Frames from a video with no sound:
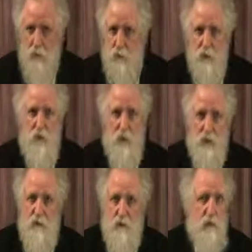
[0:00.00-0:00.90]
There's
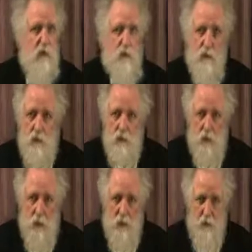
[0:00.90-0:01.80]
space to include your own
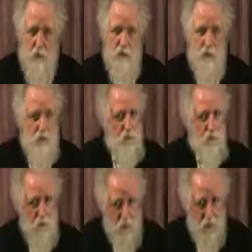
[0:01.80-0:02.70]
rider, you know,
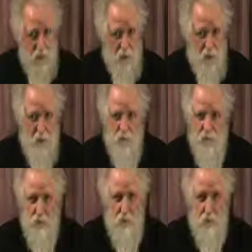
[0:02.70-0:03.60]
the black M&Ms
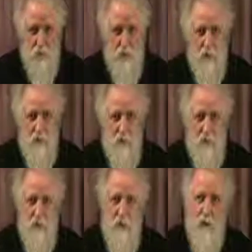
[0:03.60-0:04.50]
and all that kind of
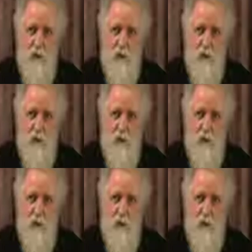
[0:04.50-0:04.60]
stuff.